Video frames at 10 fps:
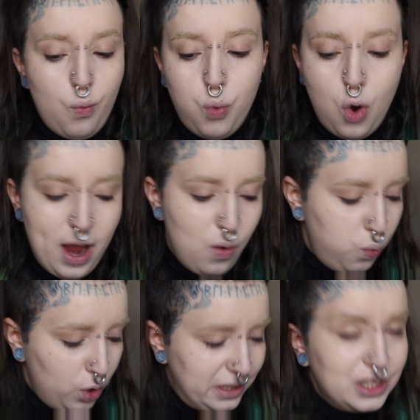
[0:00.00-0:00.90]
What I
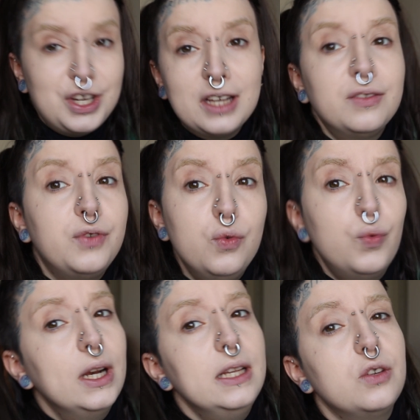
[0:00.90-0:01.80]
would suggest if you
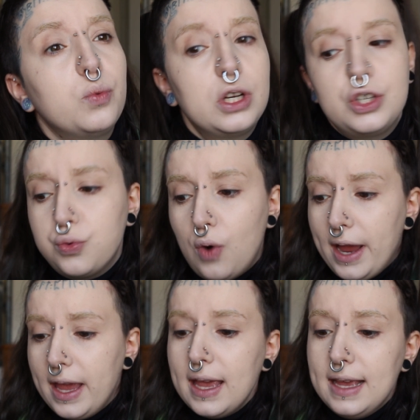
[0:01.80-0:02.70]
really did want to
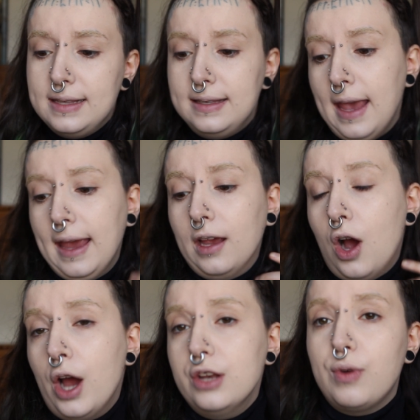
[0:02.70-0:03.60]
try it is getting a
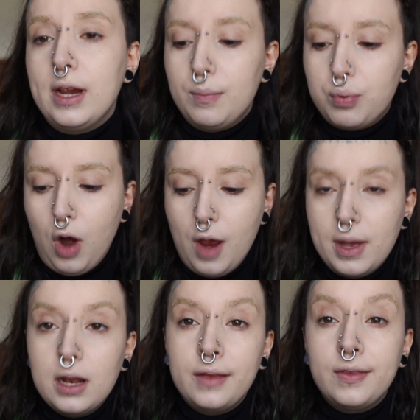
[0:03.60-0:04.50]
hydrating
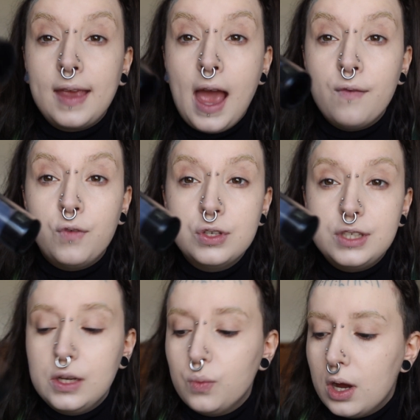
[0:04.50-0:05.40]
primer like the Kat Von
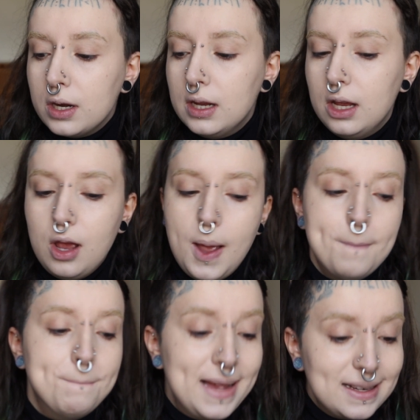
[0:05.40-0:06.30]
D one,
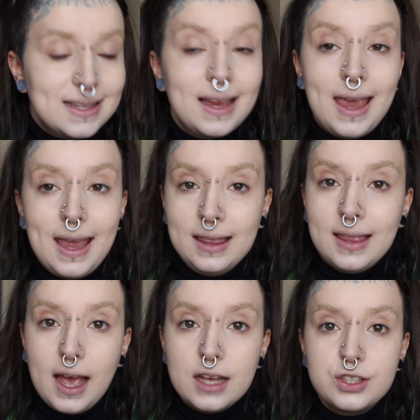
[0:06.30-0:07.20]
mixing it in
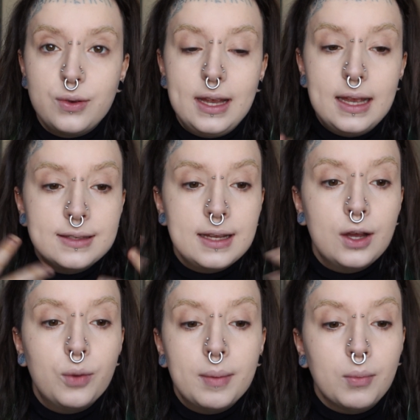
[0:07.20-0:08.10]
there so it is a
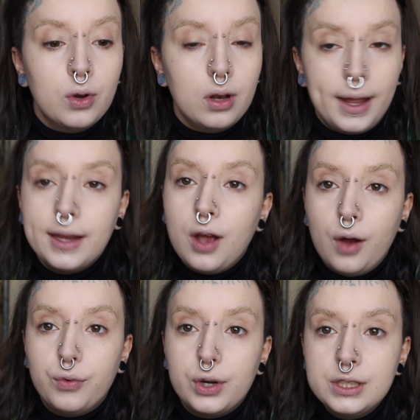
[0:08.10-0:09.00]
little bit more light
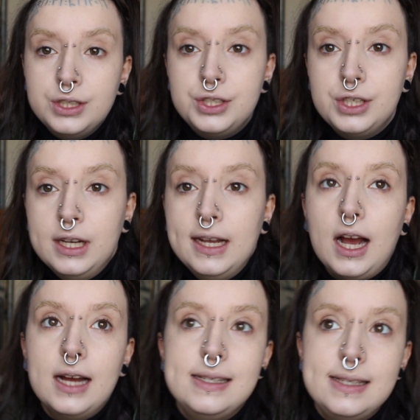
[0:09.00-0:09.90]
coverage.
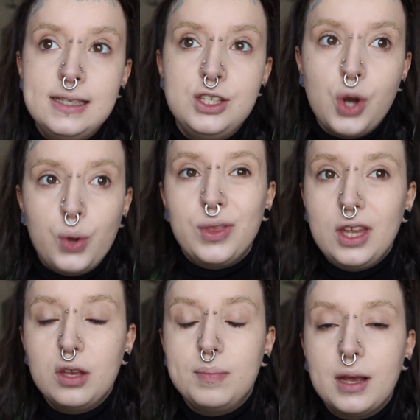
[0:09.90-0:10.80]
I don't
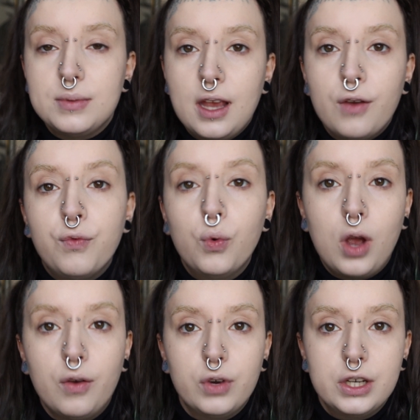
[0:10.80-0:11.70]
think you'd be able to get full
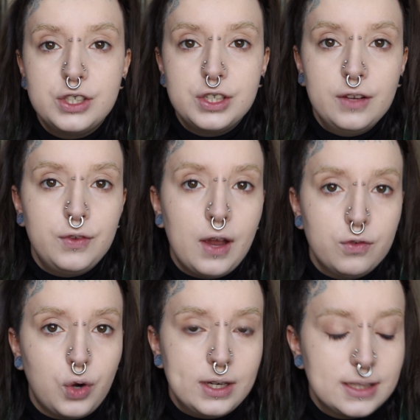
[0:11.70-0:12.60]
coverage if you
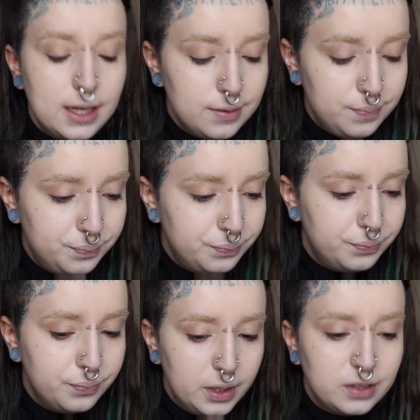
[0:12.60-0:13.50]
have dry skin,
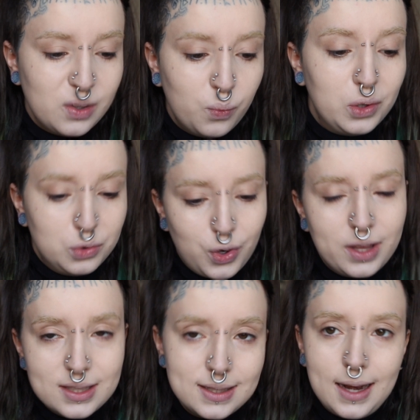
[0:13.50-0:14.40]
because it will dry
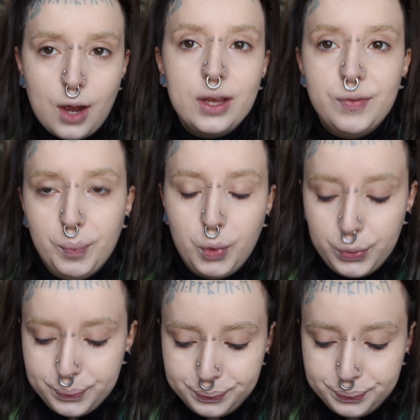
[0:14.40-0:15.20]
the skin out even more.